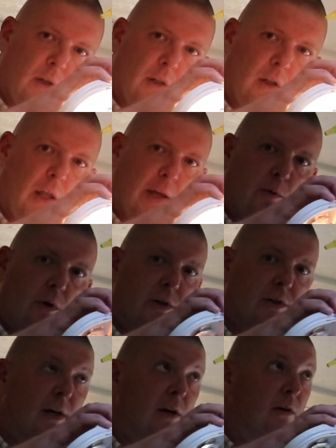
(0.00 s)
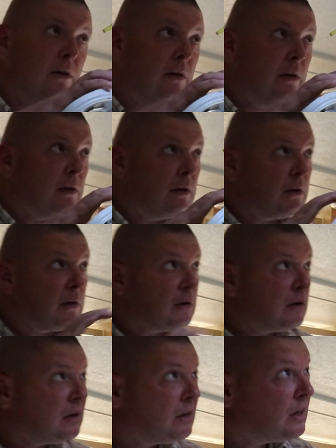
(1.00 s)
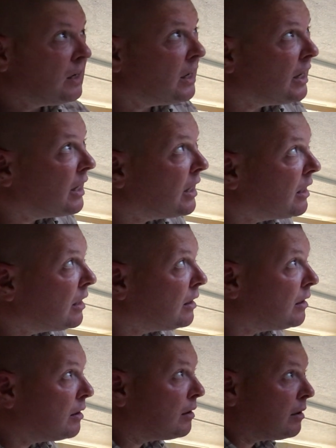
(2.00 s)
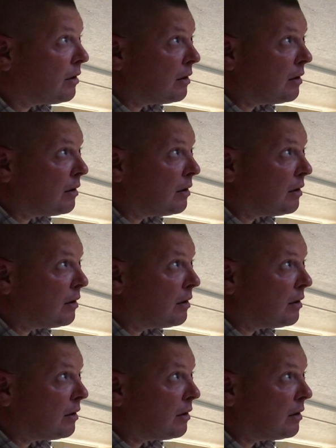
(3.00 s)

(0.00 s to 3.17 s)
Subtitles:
light works now, and